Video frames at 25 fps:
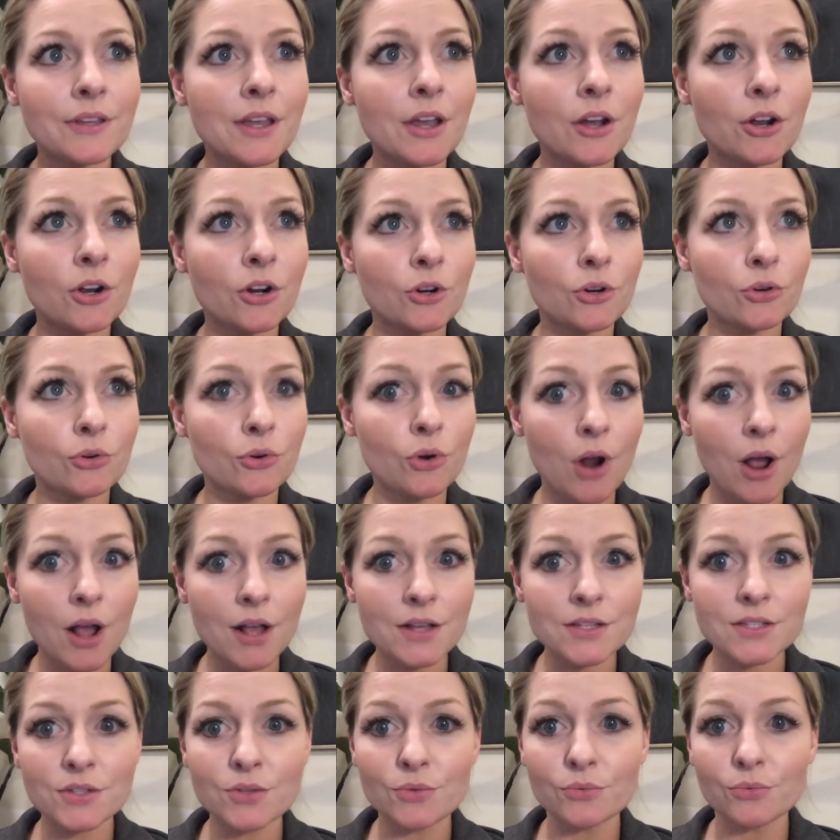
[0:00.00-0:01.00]

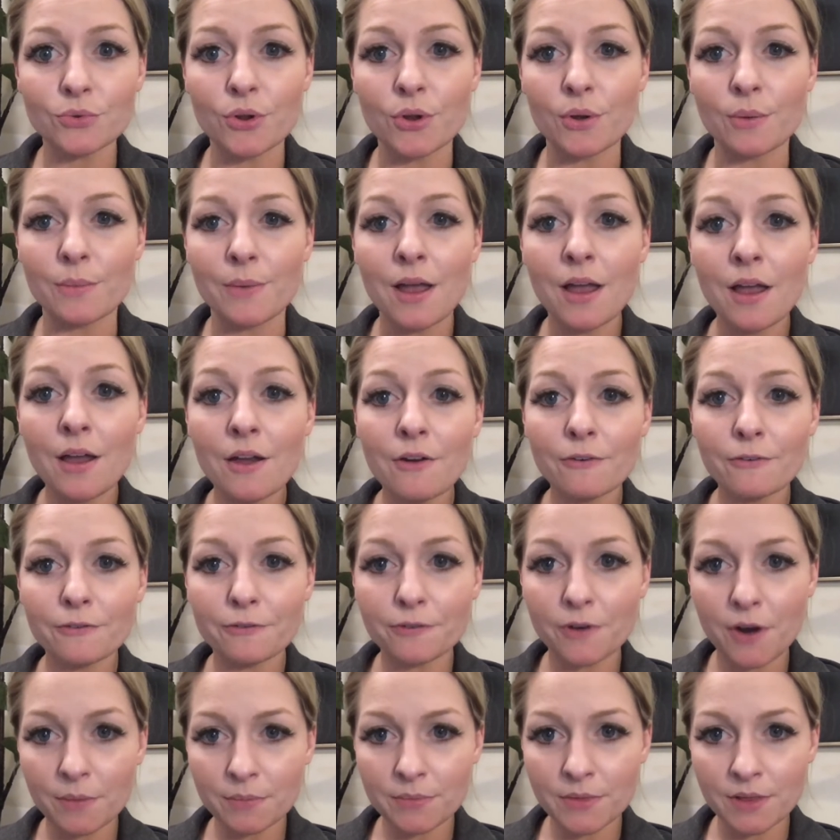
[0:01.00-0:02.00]
across the room
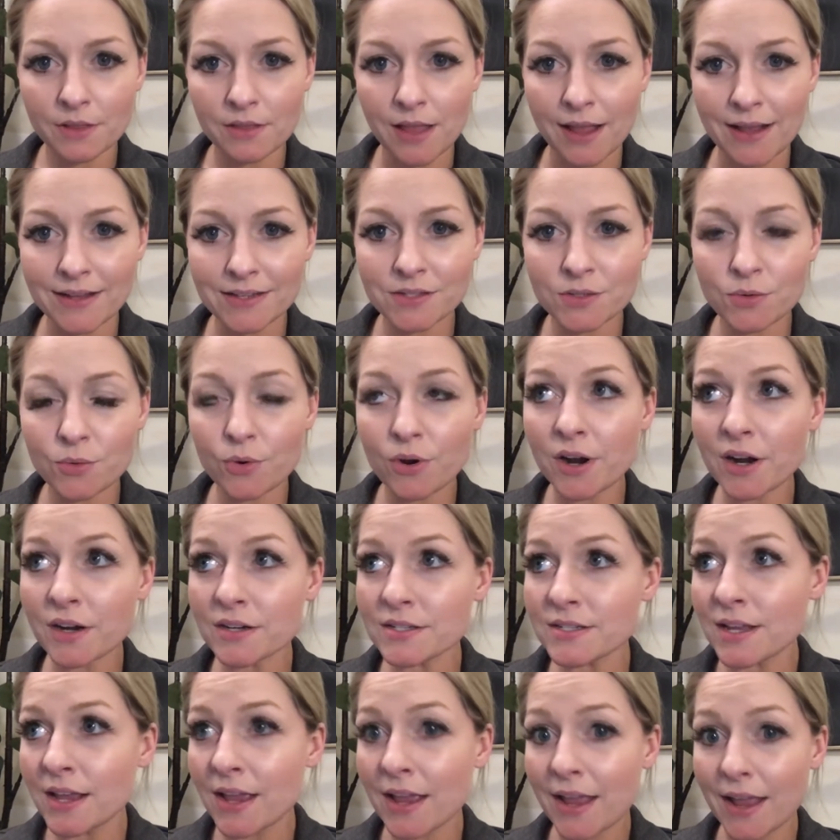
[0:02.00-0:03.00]
from the light
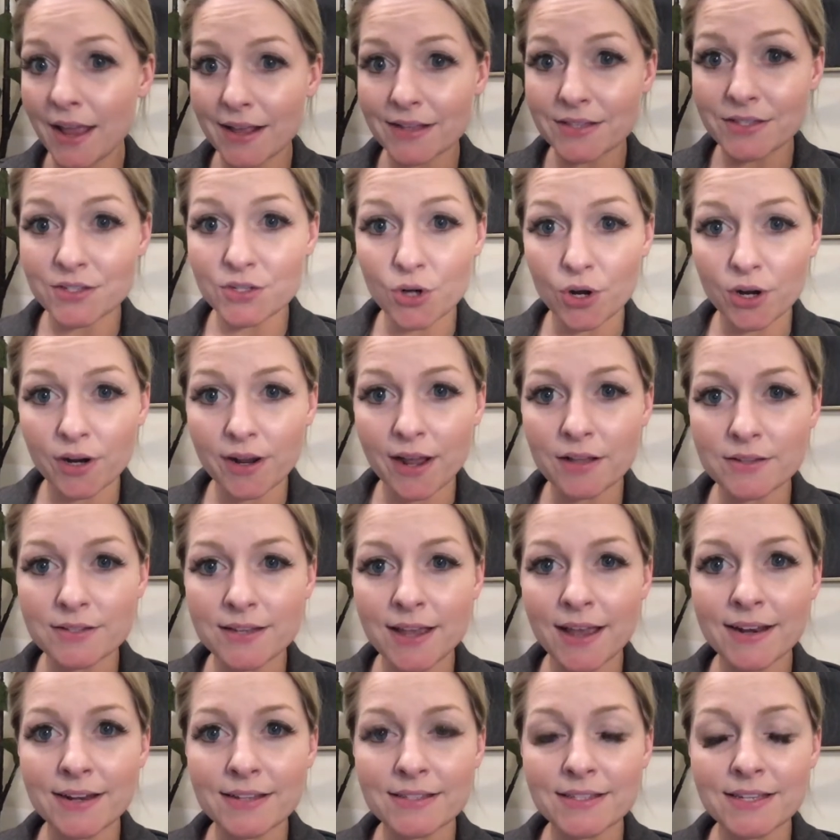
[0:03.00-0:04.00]
source. It's dark
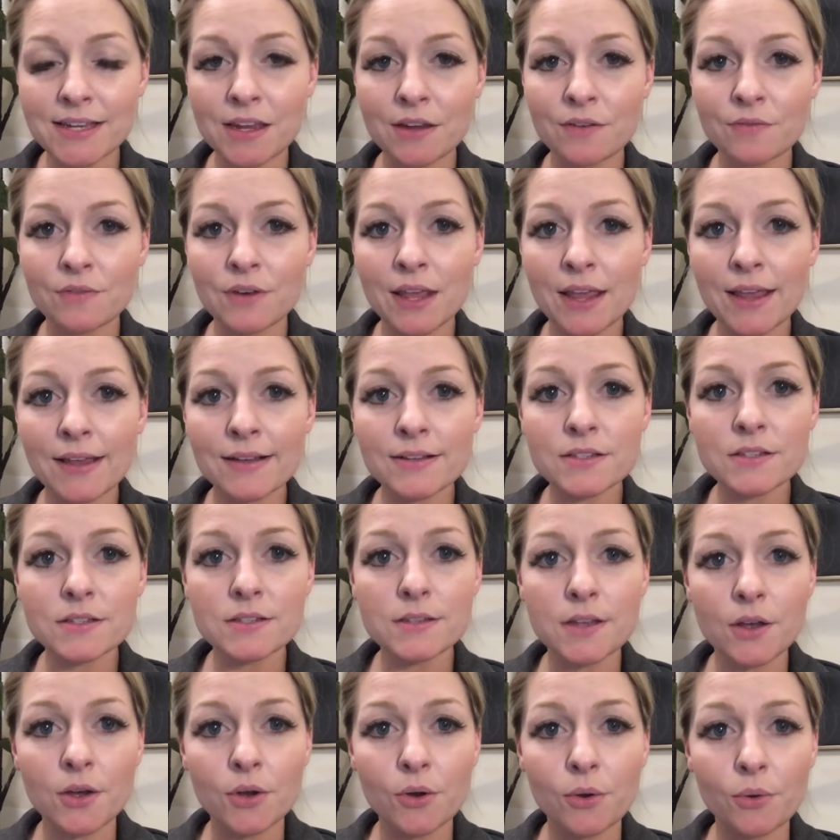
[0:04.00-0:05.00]
outside, it's evening,
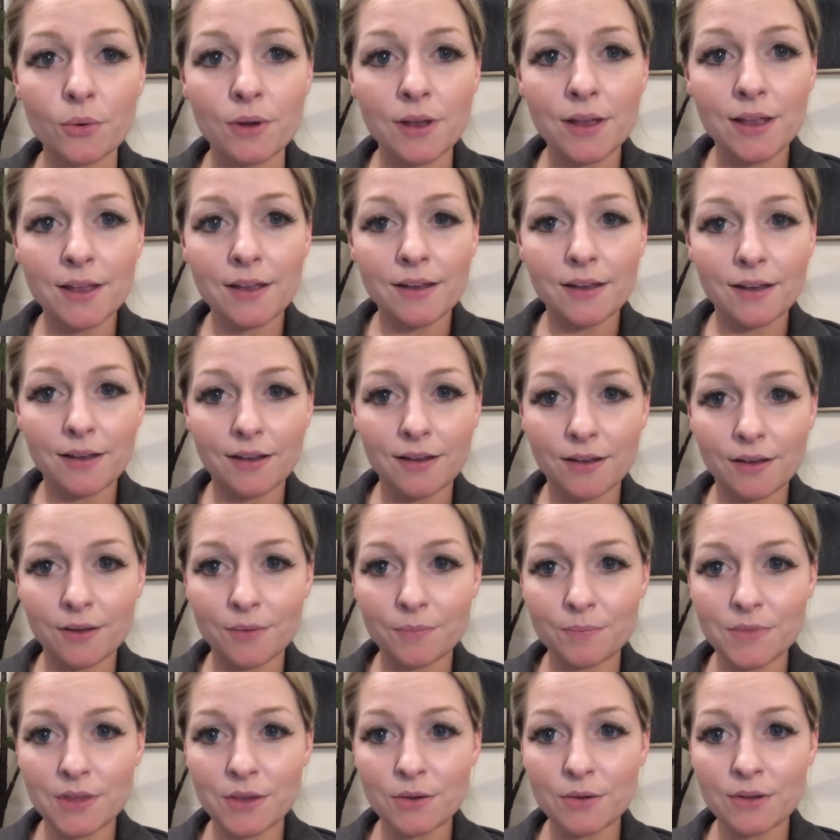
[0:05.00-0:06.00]
so
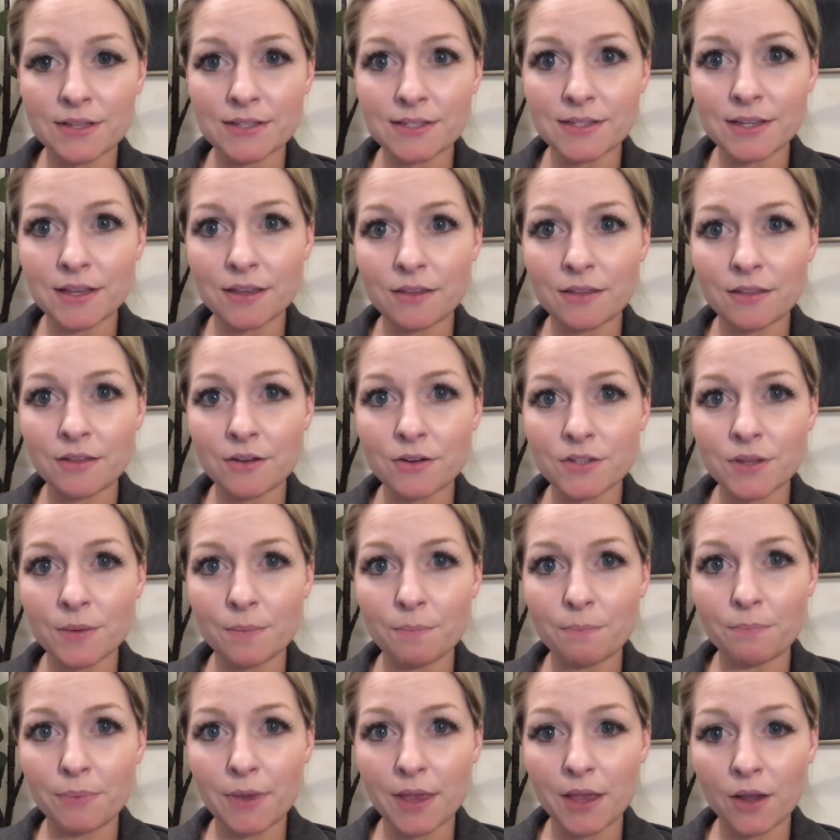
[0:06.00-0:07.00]
you can see that there's a
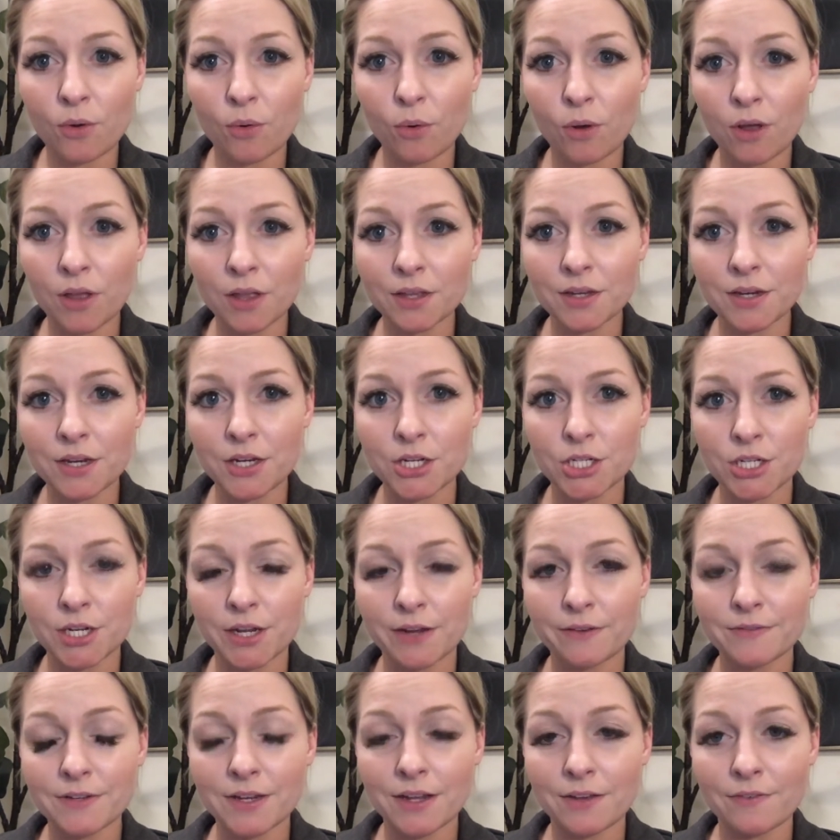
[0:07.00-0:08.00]
big quality
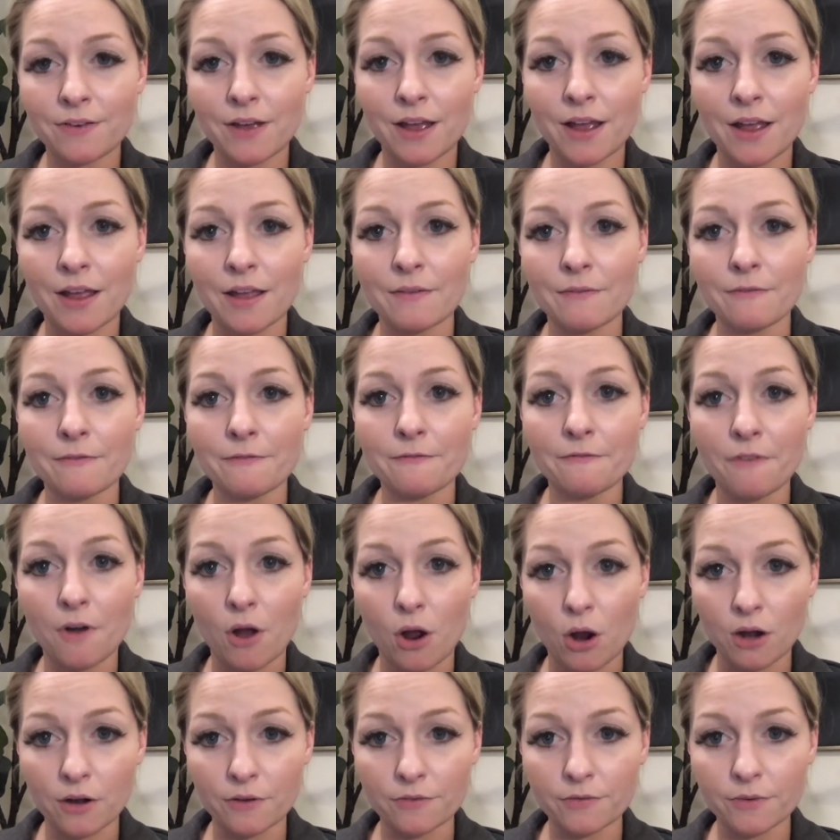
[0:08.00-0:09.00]
shift if I am
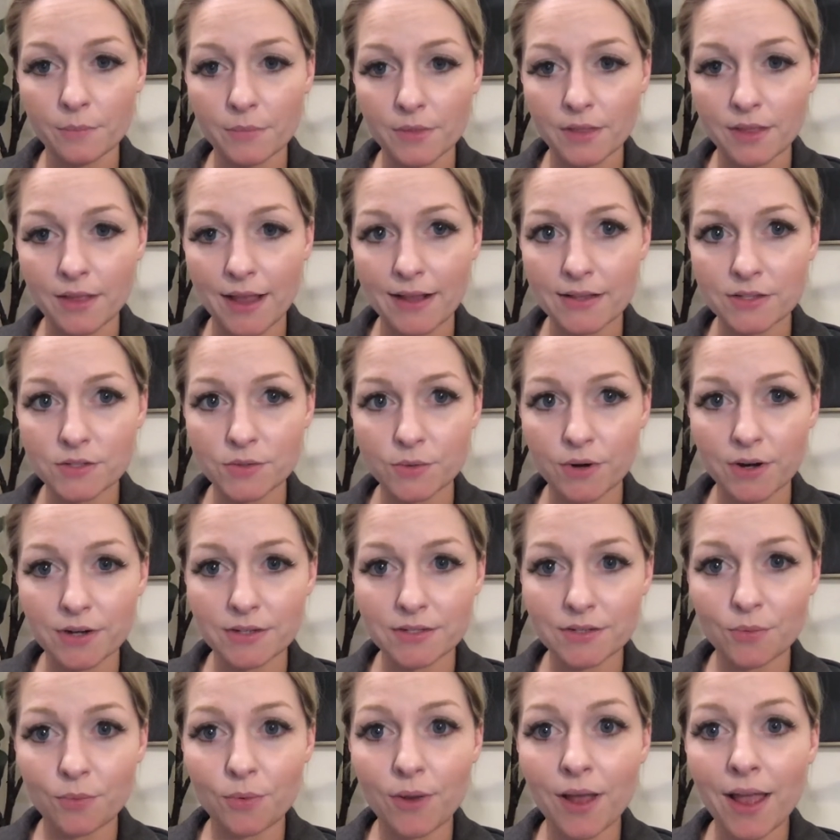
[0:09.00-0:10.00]
far from the light
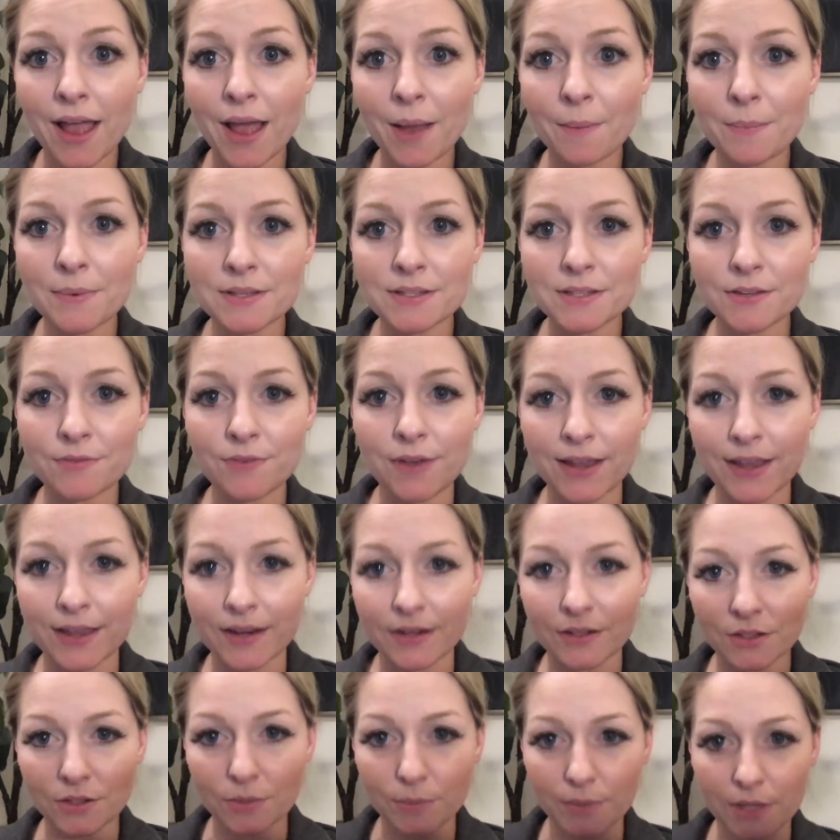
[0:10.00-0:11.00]
source. What happens if I get
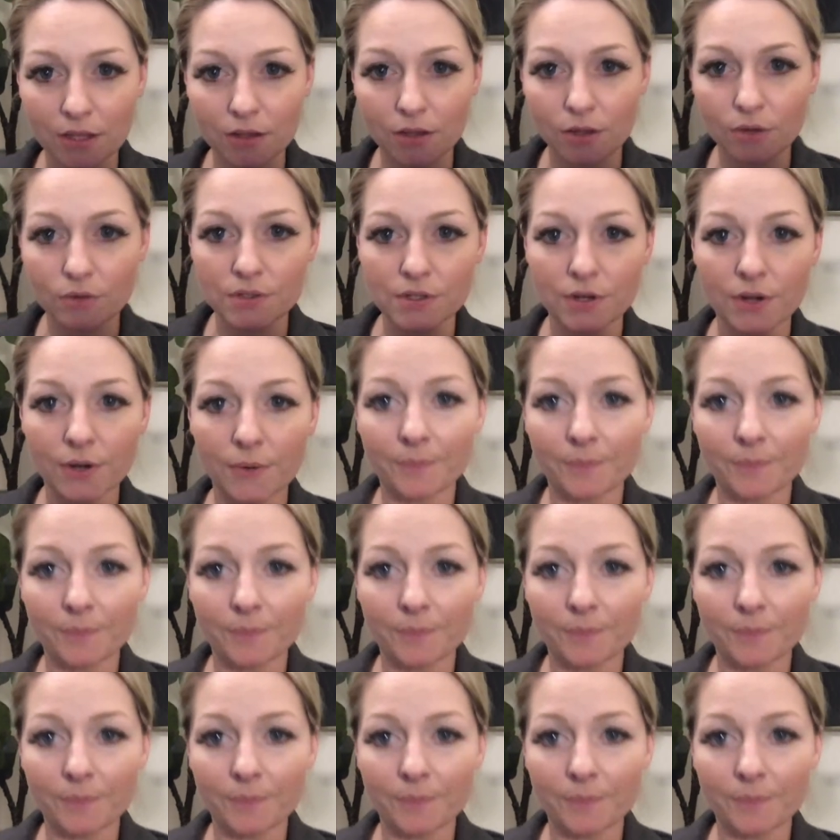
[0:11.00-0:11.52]
a little bit closer?